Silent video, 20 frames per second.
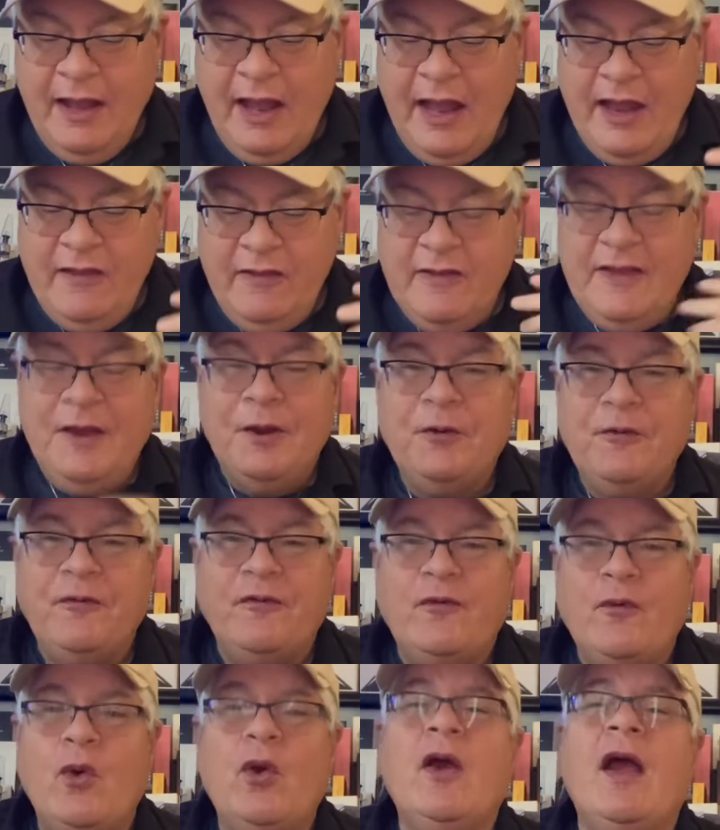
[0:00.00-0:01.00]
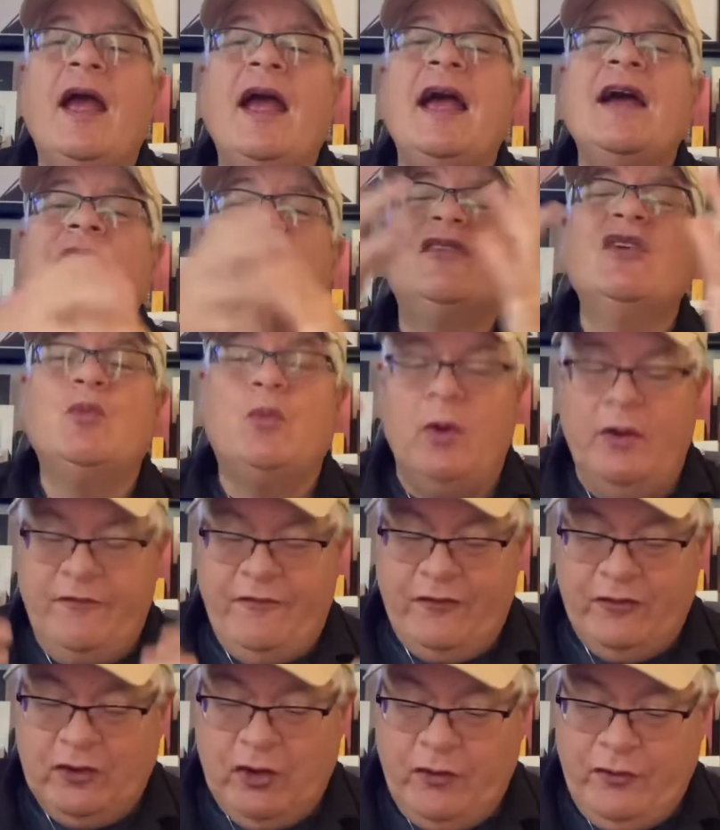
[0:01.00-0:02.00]
and therefore everyone
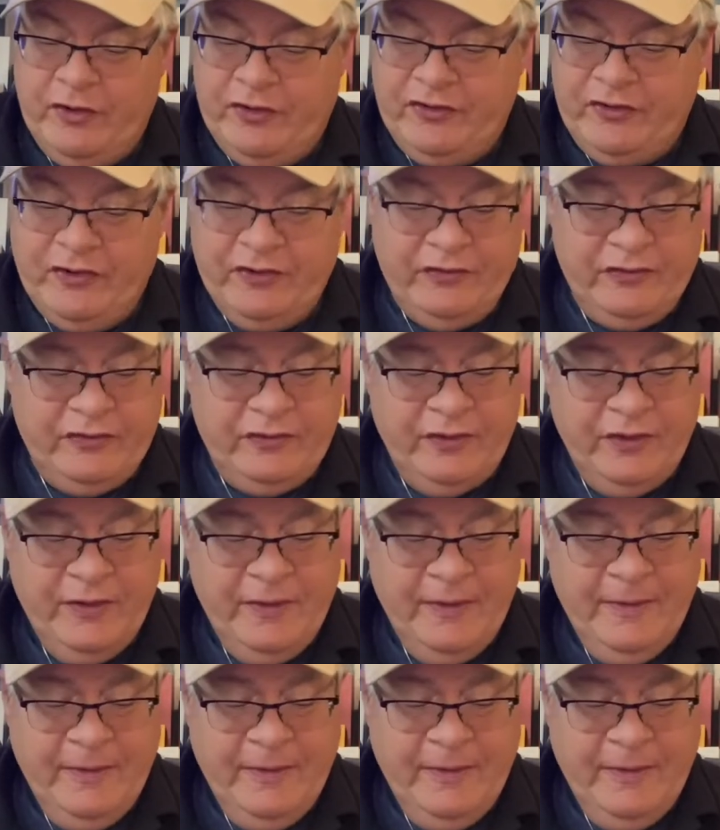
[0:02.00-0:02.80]
flourishes.